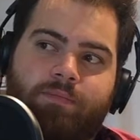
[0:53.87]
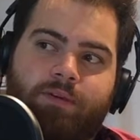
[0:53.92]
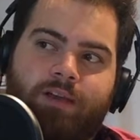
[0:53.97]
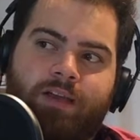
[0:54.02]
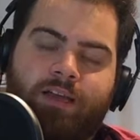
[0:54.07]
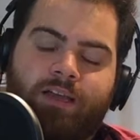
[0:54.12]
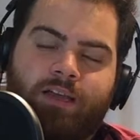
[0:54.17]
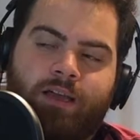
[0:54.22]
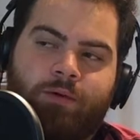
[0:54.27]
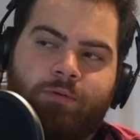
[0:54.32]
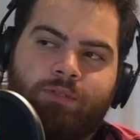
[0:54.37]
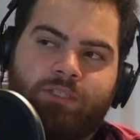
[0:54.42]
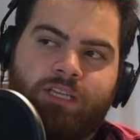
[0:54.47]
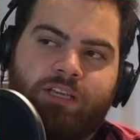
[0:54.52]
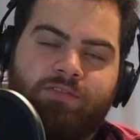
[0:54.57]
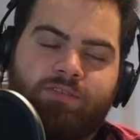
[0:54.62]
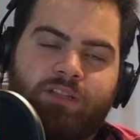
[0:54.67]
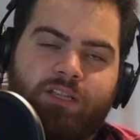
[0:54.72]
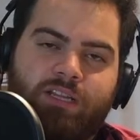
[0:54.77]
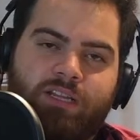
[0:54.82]
I was
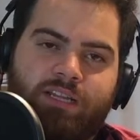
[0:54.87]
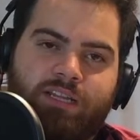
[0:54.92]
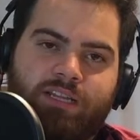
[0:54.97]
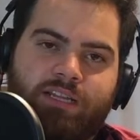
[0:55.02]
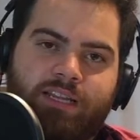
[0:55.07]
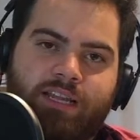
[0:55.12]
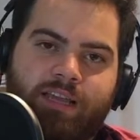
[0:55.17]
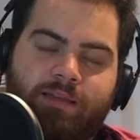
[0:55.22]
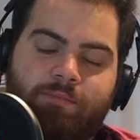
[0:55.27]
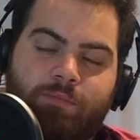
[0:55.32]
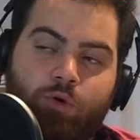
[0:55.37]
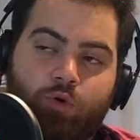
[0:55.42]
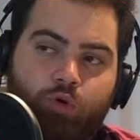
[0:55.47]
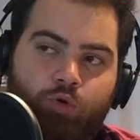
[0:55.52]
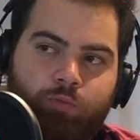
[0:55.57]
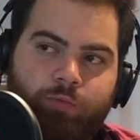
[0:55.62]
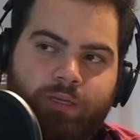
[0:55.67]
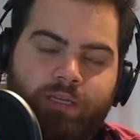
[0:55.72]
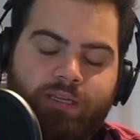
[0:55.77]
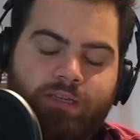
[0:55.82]
given the nickname
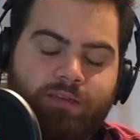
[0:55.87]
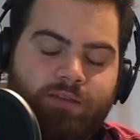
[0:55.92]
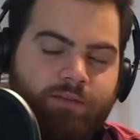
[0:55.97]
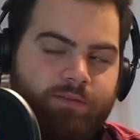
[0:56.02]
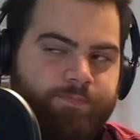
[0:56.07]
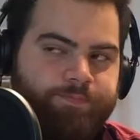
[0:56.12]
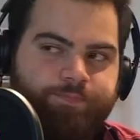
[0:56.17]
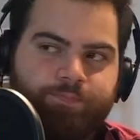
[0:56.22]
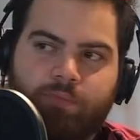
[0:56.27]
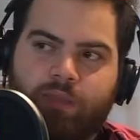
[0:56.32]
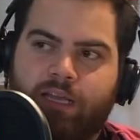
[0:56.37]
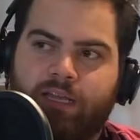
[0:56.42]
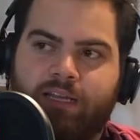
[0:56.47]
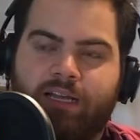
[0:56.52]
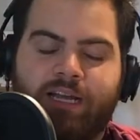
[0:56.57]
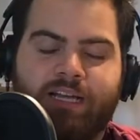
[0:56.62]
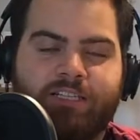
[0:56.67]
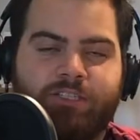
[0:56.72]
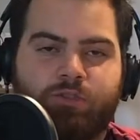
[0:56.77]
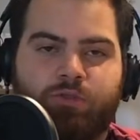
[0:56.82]
Oobs in
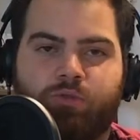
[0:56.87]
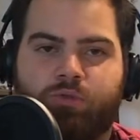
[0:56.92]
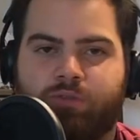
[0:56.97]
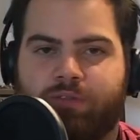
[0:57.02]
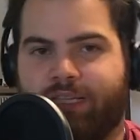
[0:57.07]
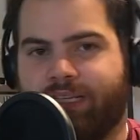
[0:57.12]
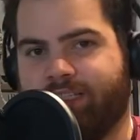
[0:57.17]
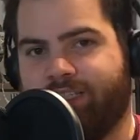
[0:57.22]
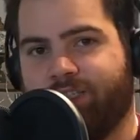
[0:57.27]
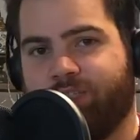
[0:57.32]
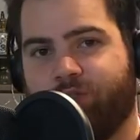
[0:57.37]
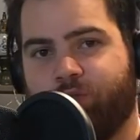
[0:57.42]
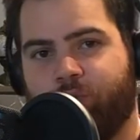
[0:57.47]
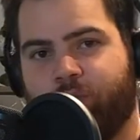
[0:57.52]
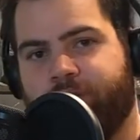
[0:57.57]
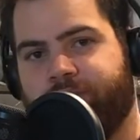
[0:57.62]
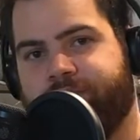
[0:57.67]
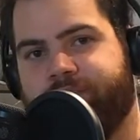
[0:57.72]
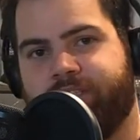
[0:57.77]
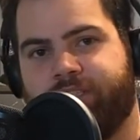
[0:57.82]
high school. That's a
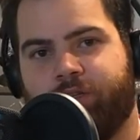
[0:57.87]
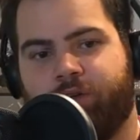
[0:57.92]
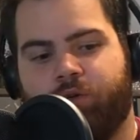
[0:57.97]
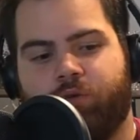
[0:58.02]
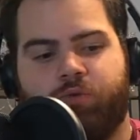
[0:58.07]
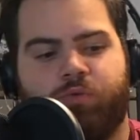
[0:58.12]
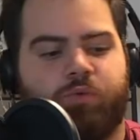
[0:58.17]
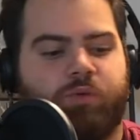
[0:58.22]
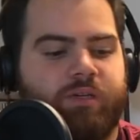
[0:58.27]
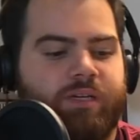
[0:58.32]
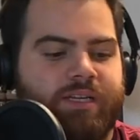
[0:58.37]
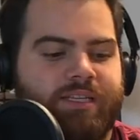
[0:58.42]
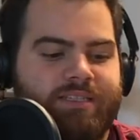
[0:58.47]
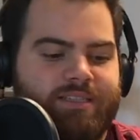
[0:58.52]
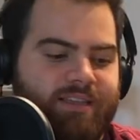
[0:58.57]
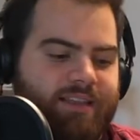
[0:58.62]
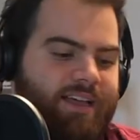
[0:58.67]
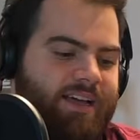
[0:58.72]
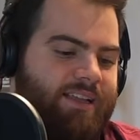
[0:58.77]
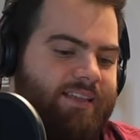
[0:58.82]
story of its own. We'll get
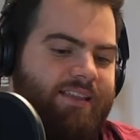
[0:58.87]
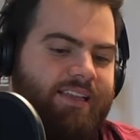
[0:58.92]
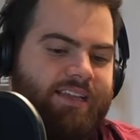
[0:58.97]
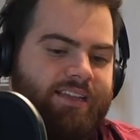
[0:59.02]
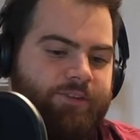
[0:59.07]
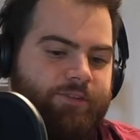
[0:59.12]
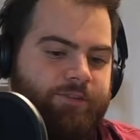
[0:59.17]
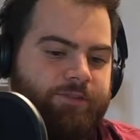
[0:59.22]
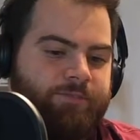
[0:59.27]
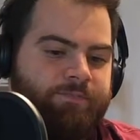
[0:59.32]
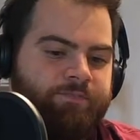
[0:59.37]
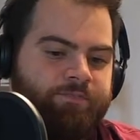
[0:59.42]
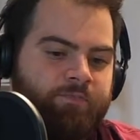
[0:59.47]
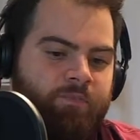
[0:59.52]
to that later.